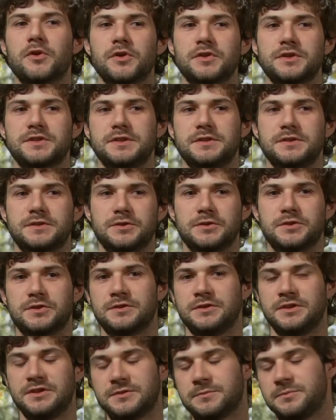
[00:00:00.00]
course,
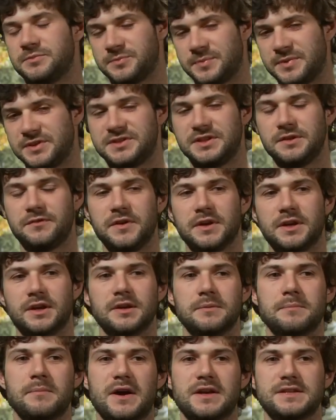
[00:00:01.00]
this
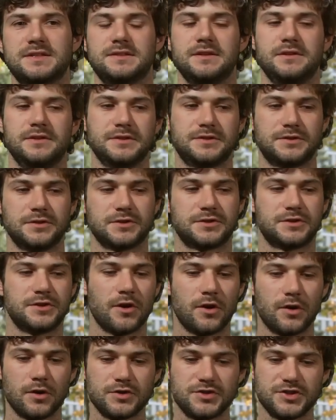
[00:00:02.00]
specific master in
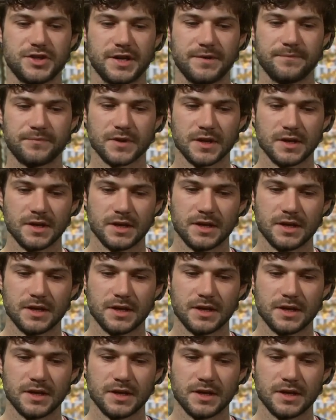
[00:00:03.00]
sociology,